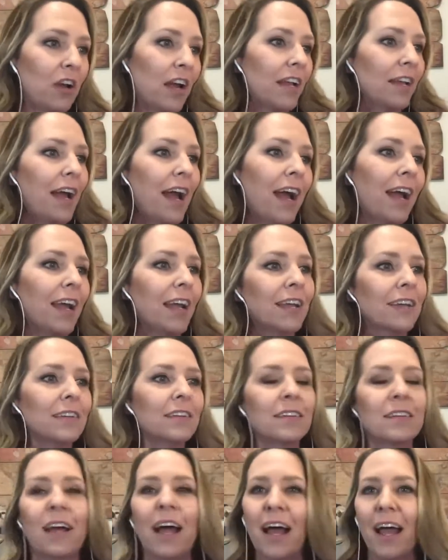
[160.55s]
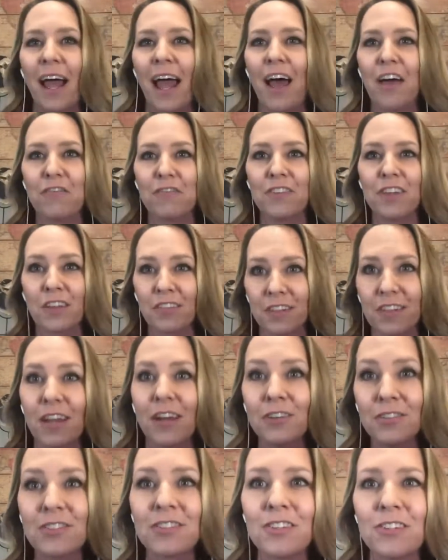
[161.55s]
And I have nothing
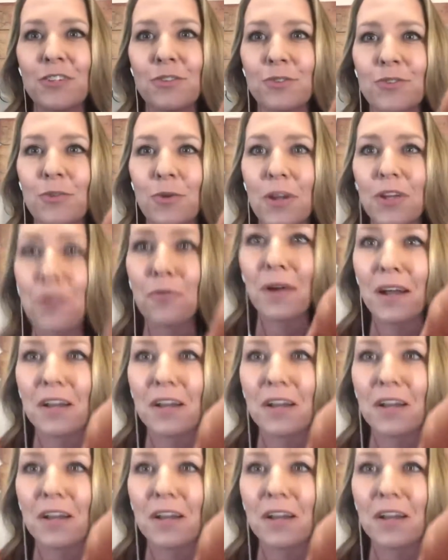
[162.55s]
else to do, so are you